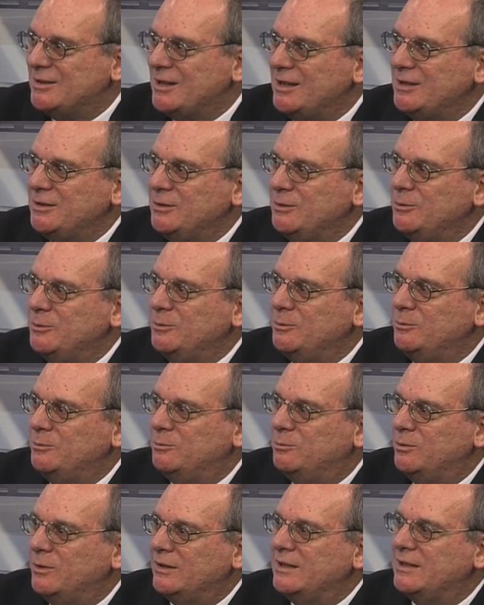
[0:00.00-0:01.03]
that
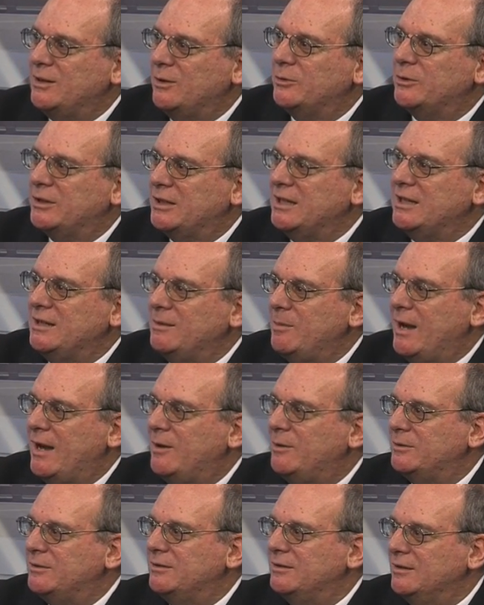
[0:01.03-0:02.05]
you really don't think
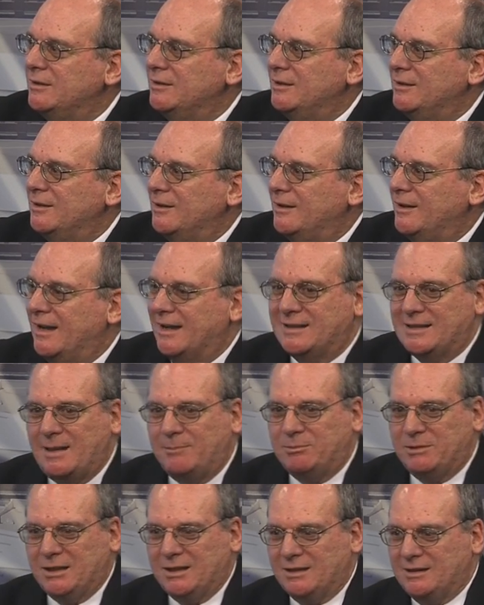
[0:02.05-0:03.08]
about
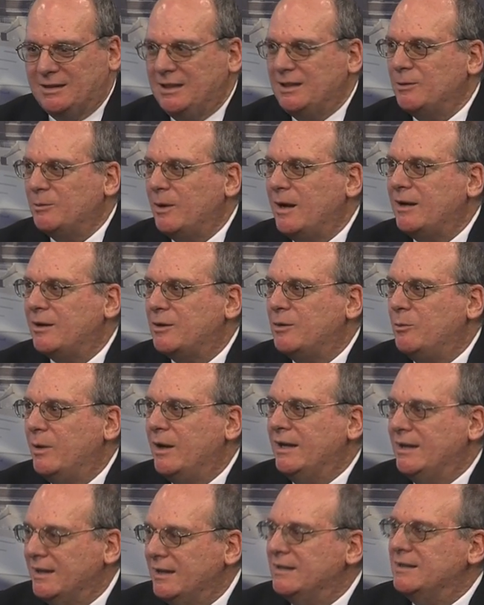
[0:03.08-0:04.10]
except in a theoretical
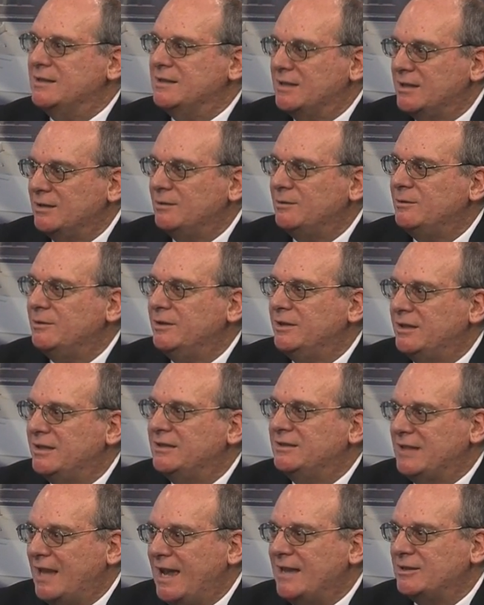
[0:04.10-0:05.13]
way until the
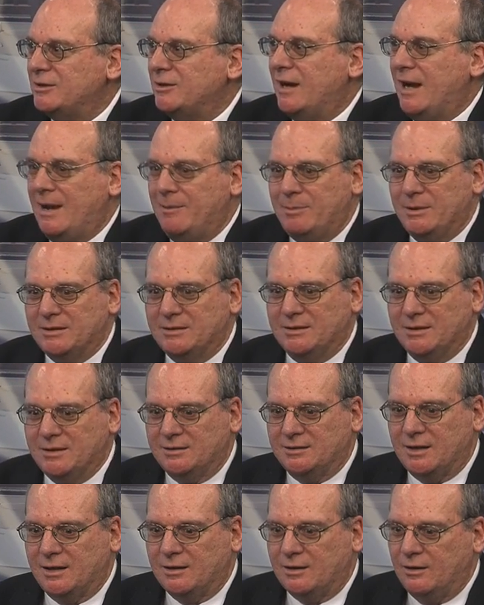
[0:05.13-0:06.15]
disaster happens. happens and
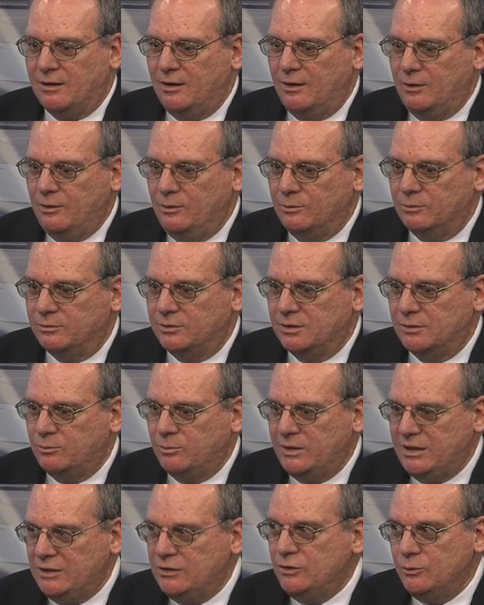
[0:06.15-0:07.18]
it's like, oh, did
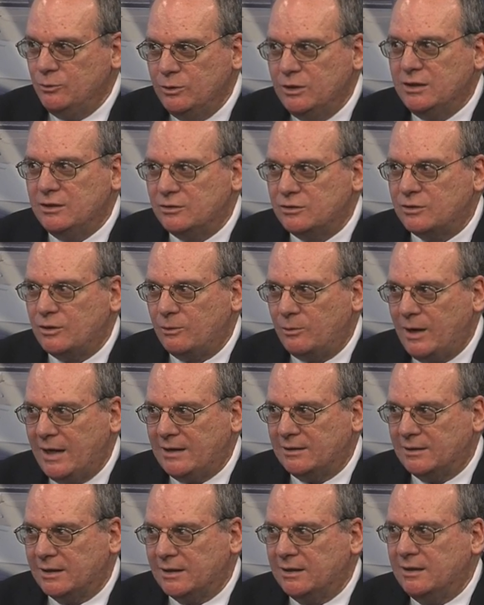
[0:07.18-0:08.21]
we do this
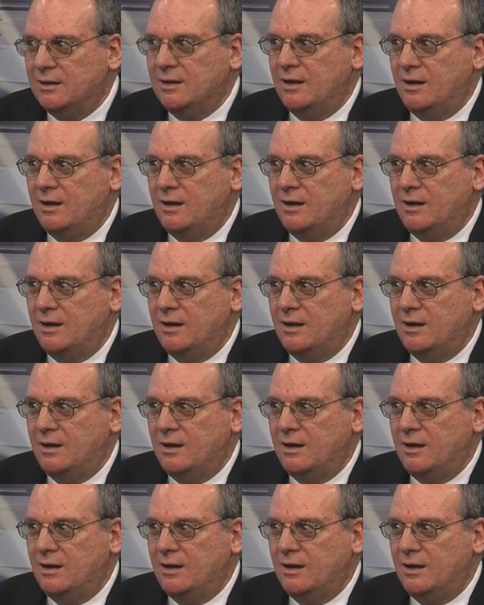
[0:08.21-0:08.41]
correctly?